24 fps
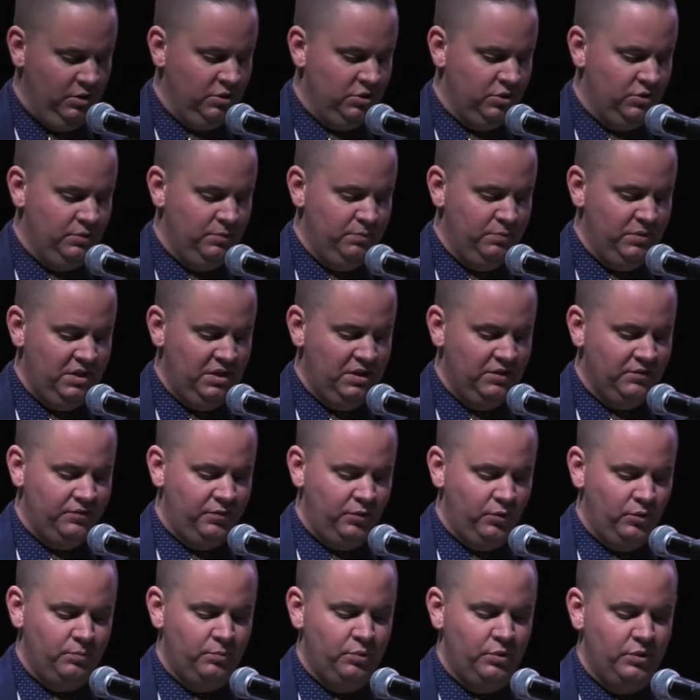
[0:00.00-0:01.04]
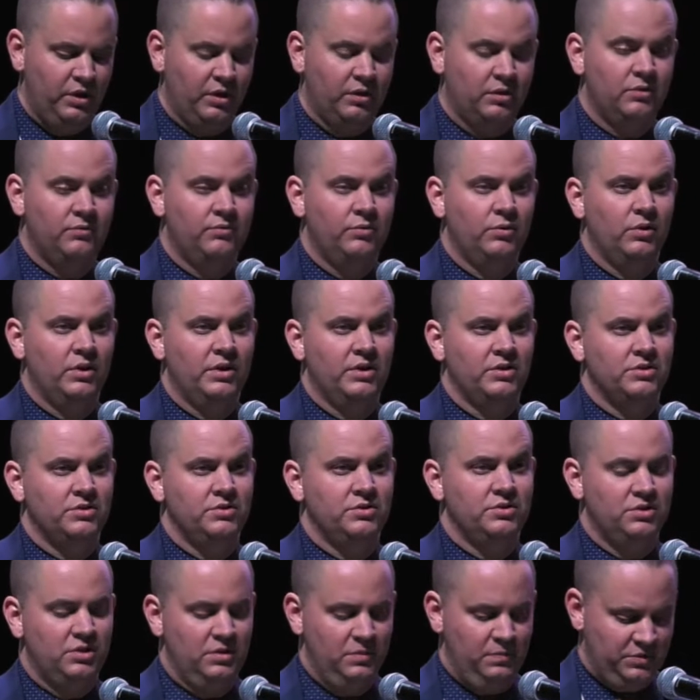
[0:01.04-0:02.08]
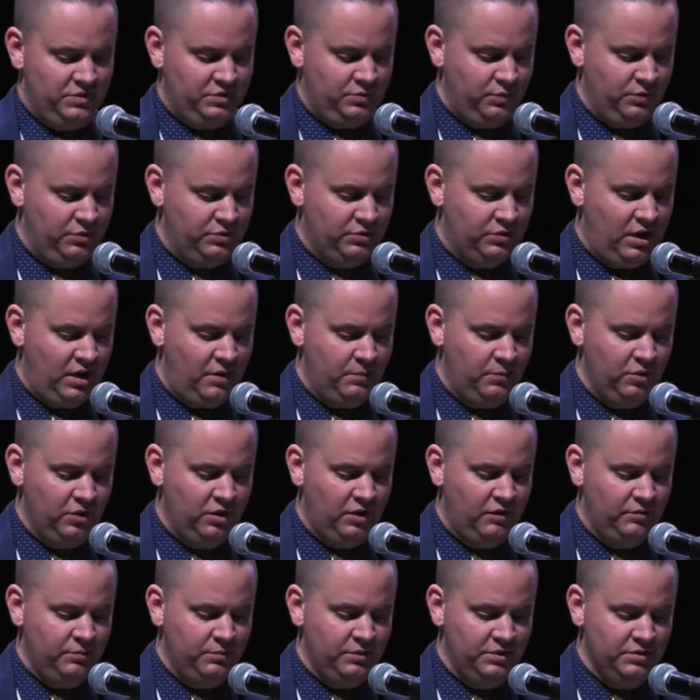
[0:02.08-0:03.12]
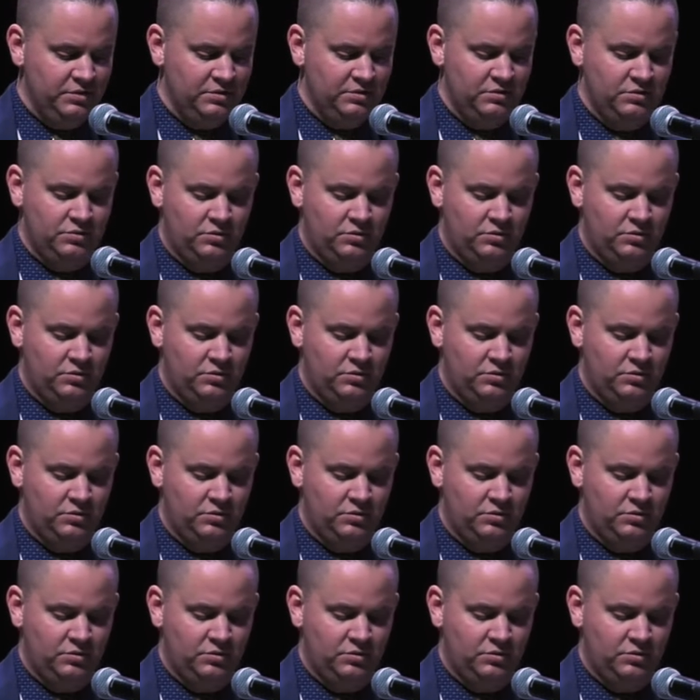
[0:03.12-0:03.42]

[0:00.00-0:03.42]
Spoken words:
to meaningful and productive relationships with tribal governments,